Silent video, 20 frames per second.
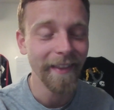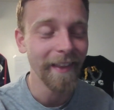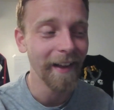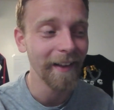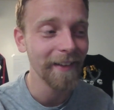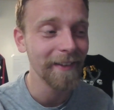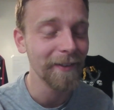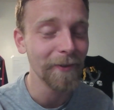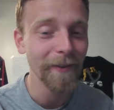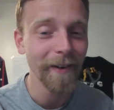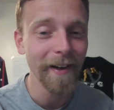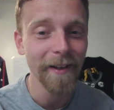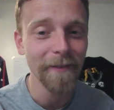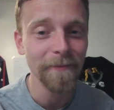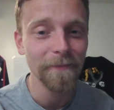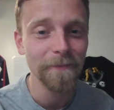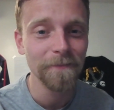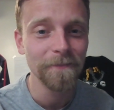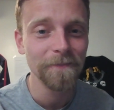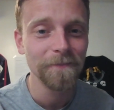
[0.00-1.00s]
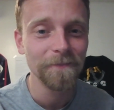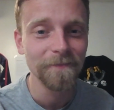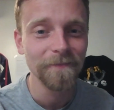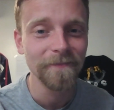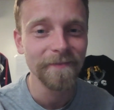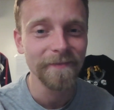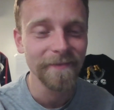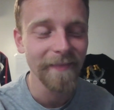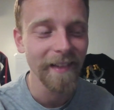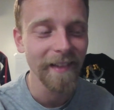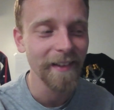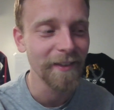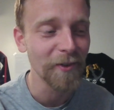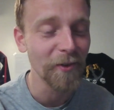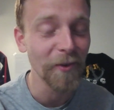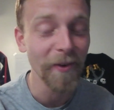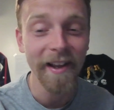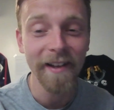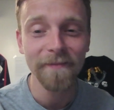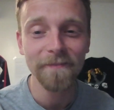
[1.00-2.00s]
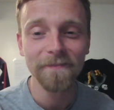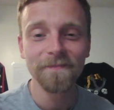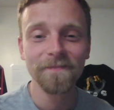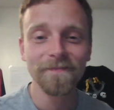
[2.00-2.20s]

That's great. It's great.